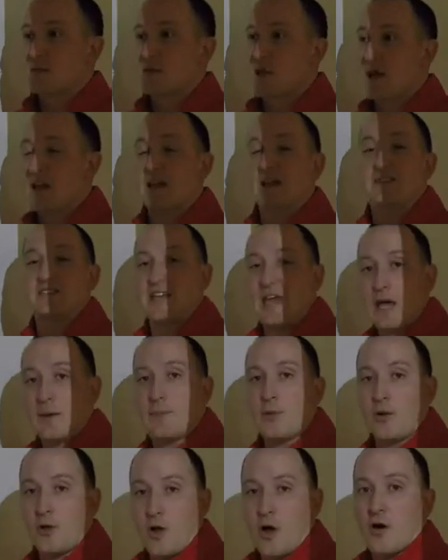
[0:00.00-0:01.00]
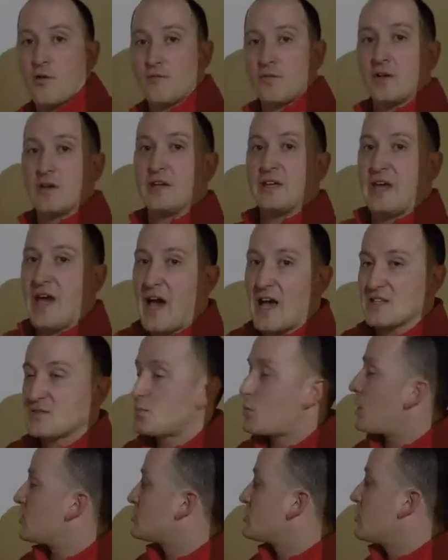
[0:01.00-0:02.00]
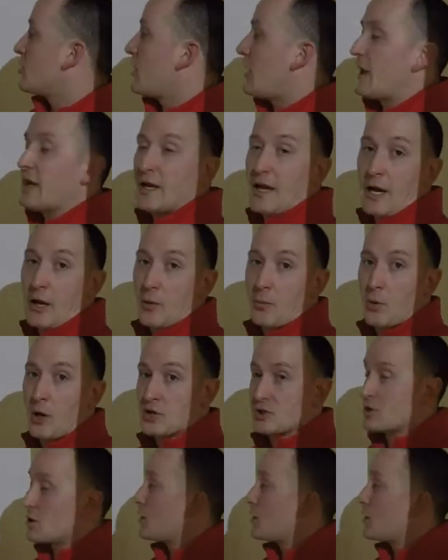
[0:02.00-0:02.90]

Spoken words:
example of gas pressure and air pressure.